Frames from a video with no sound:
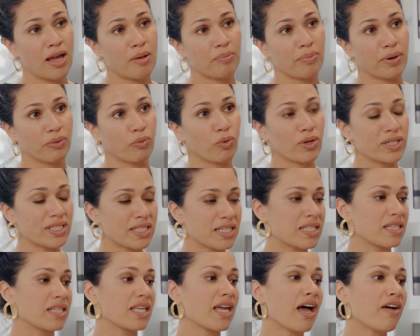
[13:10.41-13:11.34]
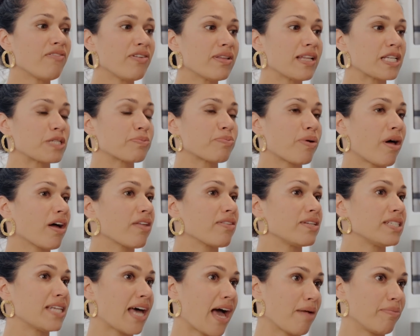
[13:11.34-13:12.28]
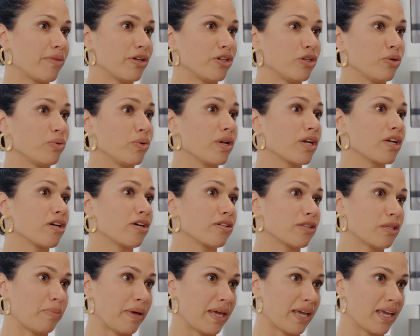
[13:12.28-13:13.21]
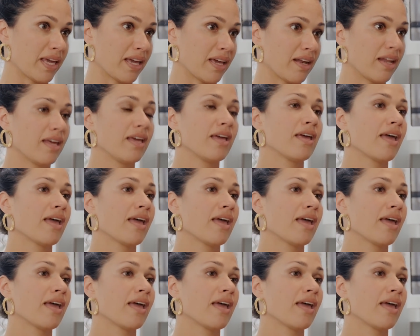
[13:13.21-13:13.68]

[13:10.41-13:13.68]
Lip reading: but once it's in the oven, that's probably the time that you would cook the bacon